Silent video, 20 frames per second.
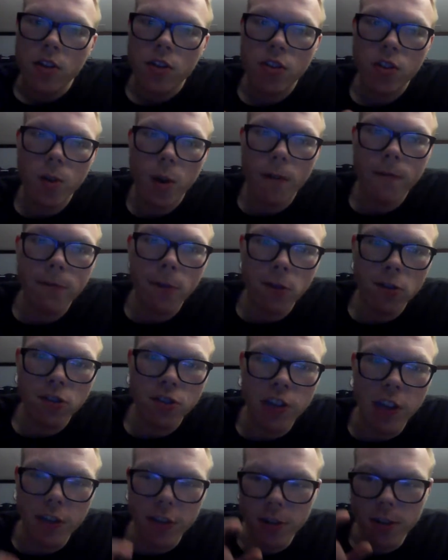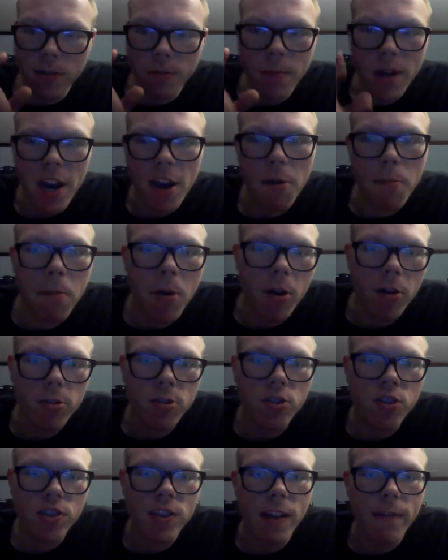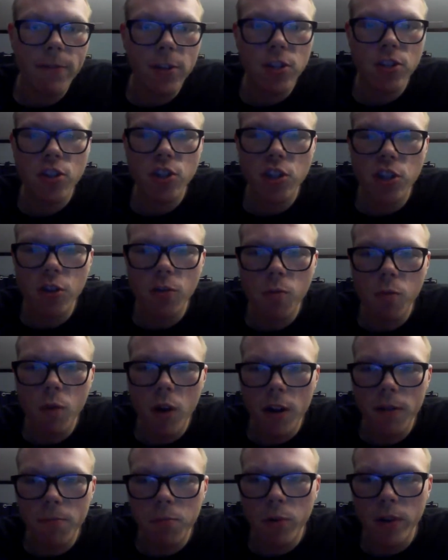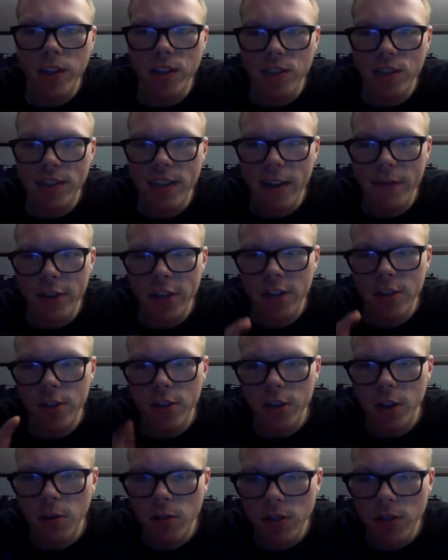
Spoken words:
Norfolk Southern, milepost 721.7, no